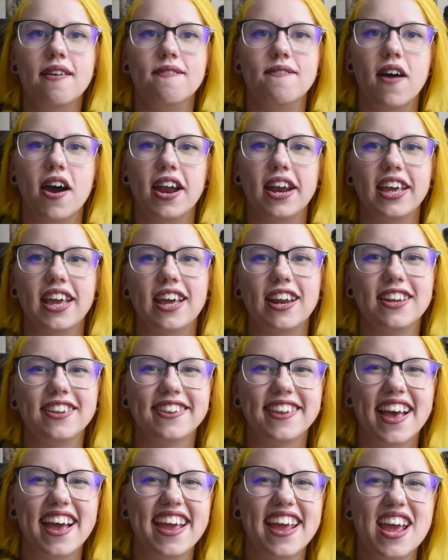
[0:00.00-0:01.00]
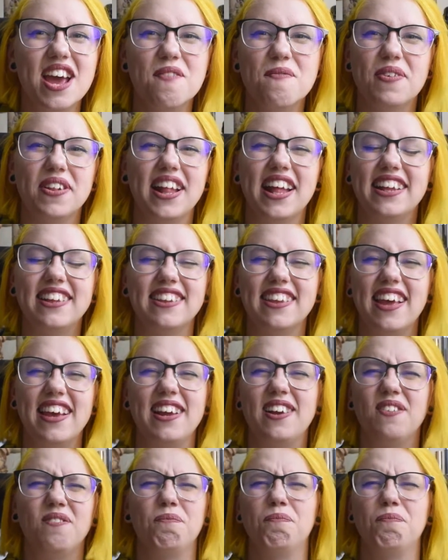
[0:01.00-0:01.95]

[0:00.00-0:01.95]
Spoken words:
Vonnegut as I am, but that's like